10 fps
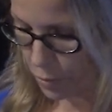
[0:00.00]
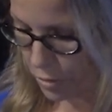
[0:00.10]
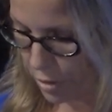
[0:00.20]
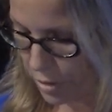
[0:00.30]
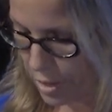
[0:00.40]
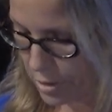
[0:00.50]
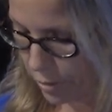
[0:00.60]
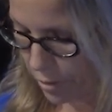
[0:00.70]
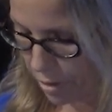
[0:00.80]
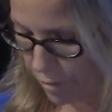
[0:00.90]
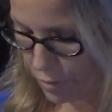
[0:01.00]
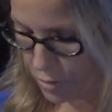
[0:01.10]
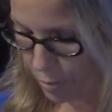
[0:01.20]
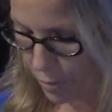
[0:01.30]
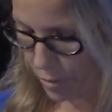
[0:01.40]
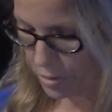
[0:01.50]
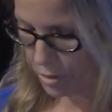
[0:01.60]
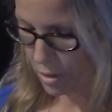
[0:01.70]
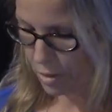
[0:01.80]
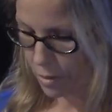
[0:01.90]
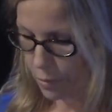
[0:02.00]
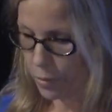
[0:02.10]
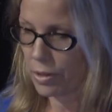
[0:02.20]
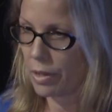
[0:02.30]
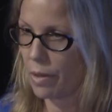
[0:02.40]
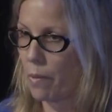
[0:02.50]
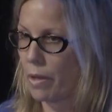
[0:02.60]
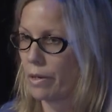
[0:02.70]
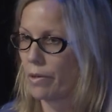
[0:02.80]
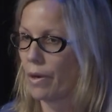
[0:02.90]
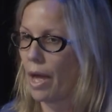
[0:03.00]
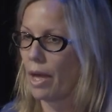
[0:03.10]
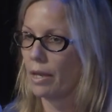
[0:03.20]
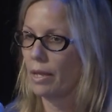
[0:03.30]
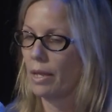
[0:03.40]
with authentic recovery supports, whether they want it or not.